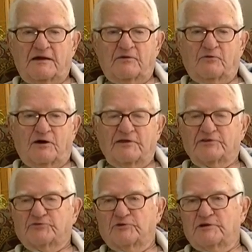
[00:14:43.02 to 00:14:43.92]
why,
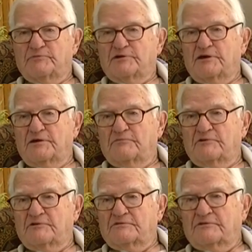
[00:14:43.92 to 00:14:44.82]
that's when he became
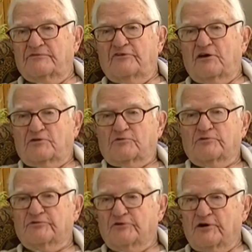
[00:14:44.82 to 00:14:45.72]
a follower
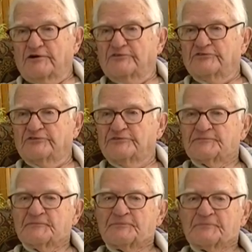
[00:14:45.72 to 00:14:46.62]
of Christ.
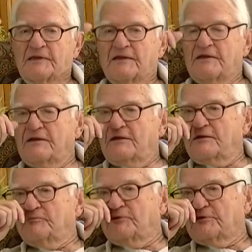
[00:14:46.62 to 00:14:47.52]

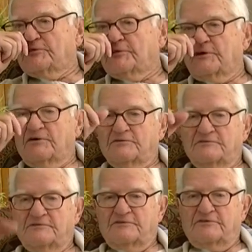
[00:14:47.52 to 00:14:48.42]
But
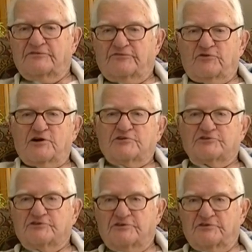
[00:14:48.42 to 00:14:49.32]
the
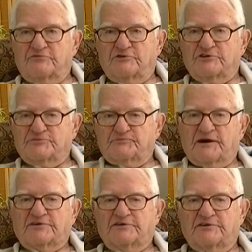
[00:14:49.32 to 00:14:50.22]
French
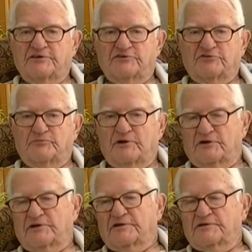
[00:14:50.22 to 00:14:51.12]
respected his
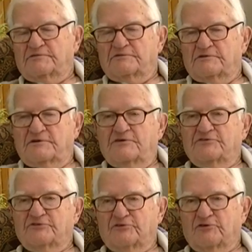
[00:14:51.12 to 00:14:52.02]
ability
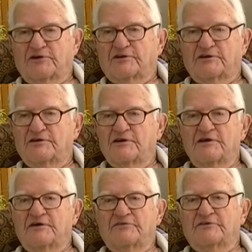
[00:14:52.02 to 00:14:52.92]
so greatly,
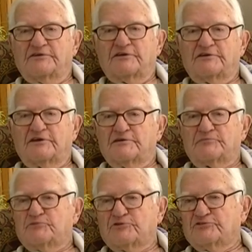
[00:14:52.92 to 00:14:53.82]
they didn't take him
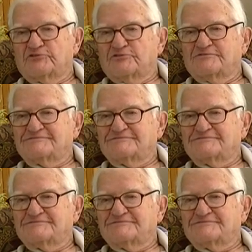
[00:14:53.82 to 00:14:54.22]
prisoner.